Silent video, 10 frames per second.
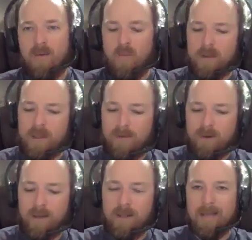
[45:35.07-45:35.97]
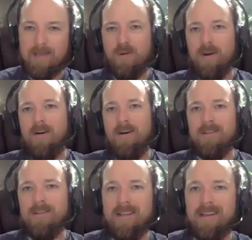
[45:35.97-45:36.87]
what the different
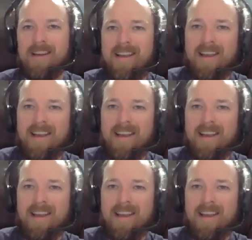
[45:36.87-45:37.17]
cholesterols and